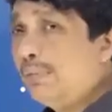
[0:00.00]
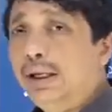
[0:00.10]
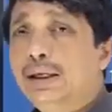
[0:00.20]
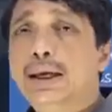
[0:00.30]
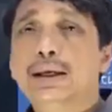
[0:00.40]
In
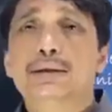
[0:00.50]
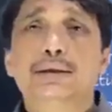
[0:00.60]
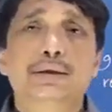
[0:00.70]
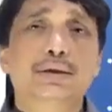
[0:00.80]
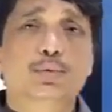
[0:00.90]
many
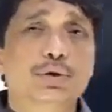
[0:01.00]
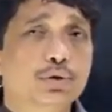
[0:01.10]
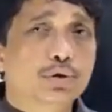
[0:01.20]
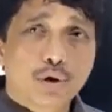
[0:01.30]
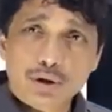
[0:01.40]
cases, we
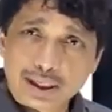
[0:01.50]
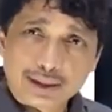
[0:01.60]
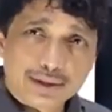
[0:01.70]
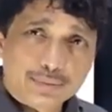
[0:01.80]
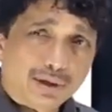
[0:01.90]
do not
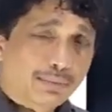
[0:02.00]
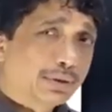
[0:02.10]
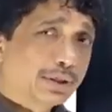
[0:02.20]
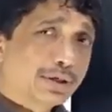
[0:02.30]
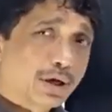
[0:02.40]
get this
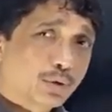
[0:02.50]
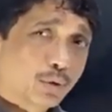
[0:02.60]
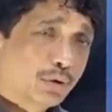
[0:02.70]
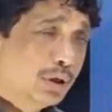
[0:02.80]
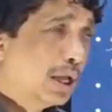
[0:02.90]
pigmentation at
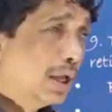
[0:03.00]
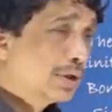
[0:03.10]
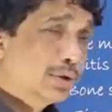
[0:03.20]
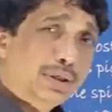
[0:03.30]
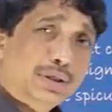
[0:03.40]
all,
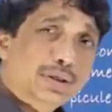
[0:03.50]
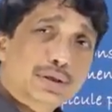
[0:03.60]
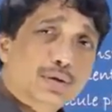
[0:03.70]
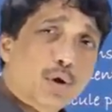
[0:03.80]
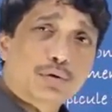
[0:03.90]
so this
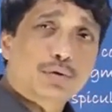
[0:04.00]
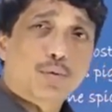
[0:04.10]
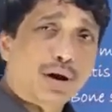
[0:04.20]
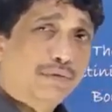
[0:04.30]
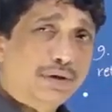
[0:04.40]
is not
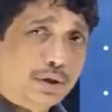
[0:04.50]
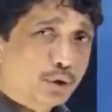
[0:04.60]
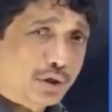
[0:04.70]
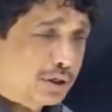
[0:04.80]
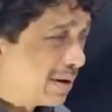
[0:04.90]
one feature
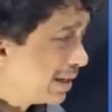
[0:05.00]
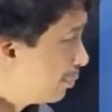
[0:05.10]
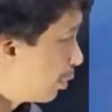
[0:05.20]
you should depend